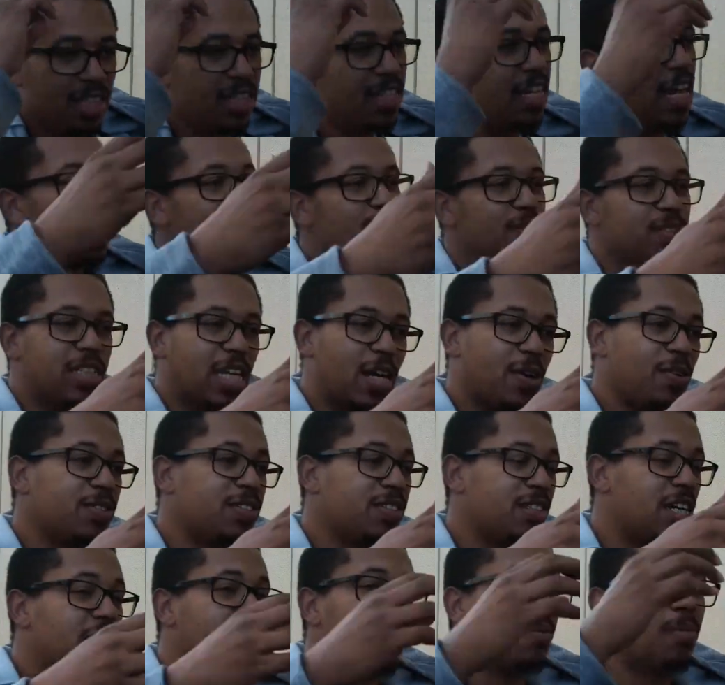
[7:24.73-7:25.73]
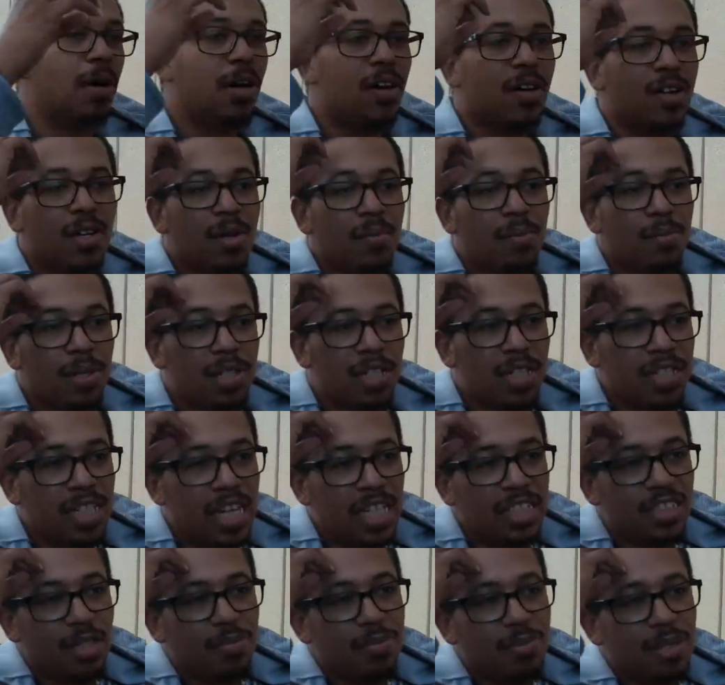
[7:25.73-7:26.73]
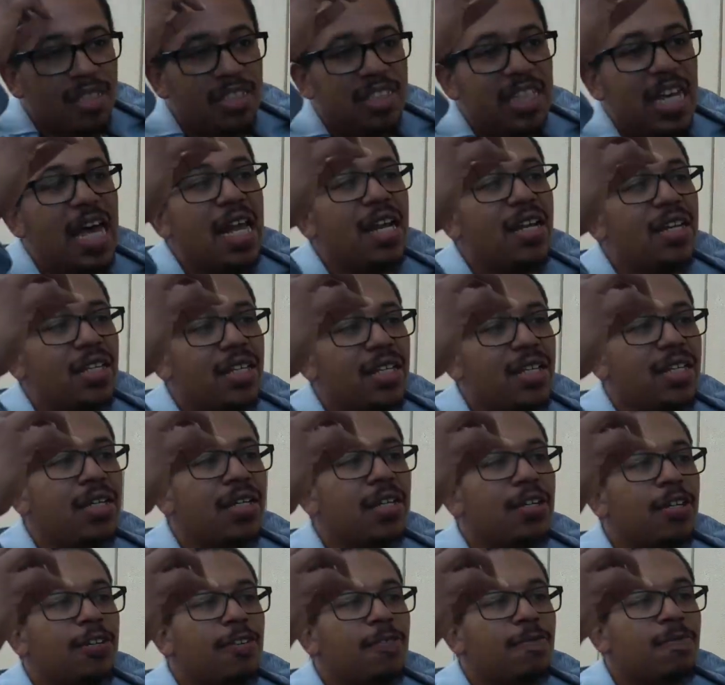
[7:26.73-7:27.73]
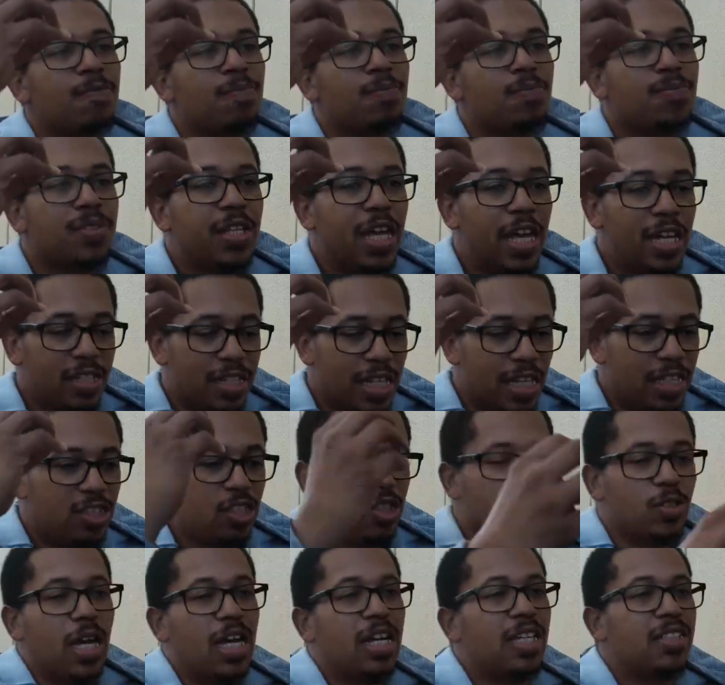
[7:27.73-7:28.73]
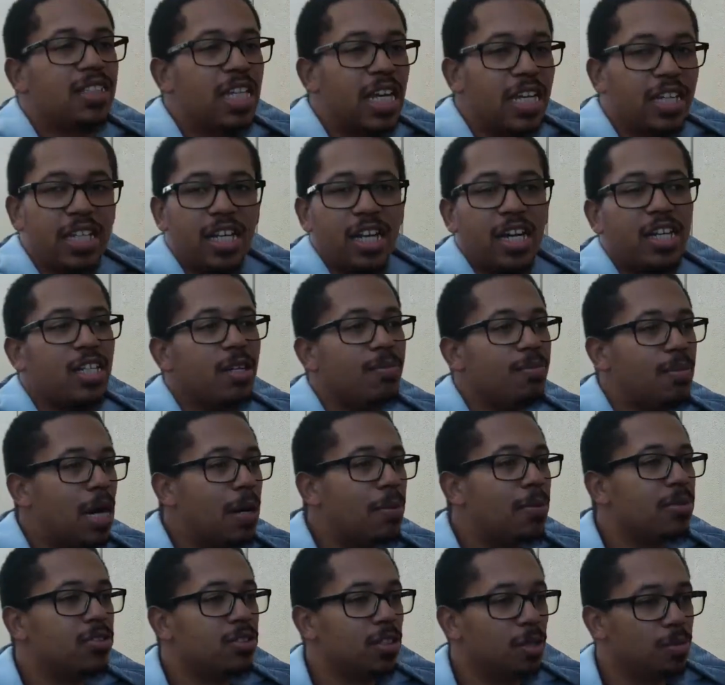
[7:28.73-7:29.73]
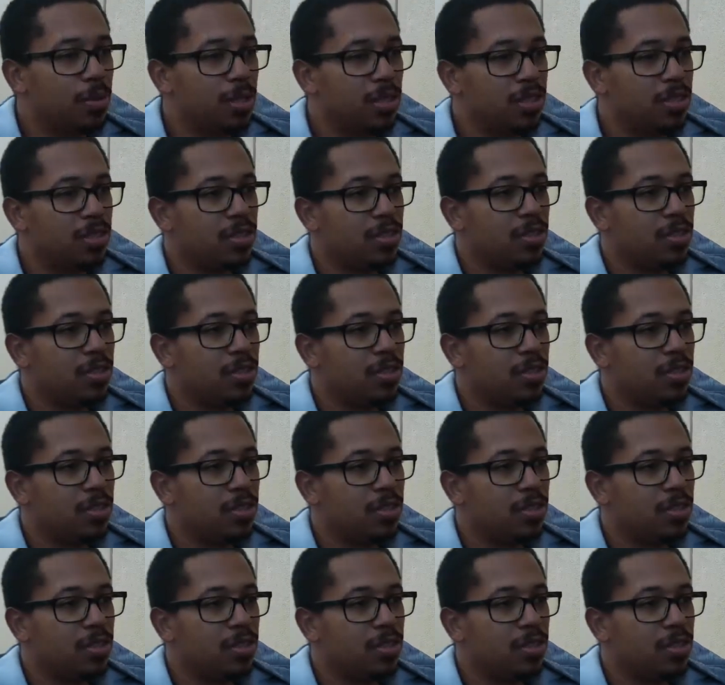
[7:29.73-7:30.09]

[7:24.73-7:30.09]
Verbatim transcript: And that's what they was talking about. Because that's a mentality that, that you got to oh, take care uh, of your uh, mama for. so